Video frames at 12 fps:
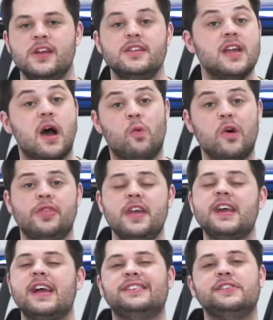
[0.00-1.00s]
Now, one
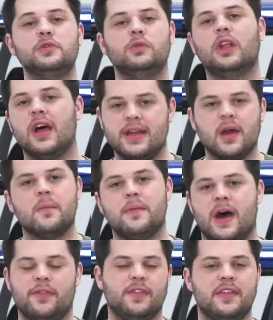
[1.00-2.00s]
thing I do like
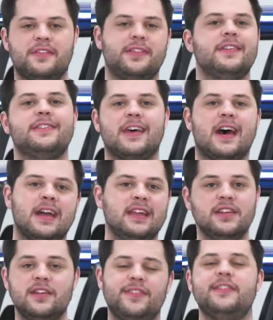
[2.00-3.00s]
about this design,
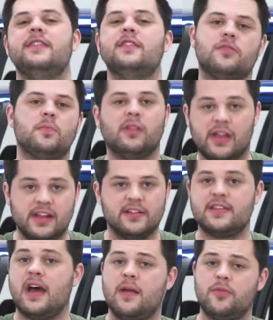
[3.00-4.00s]
and you've seen this plenty
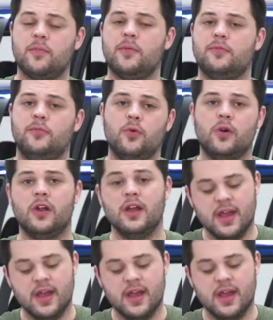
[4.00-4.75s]
of times before,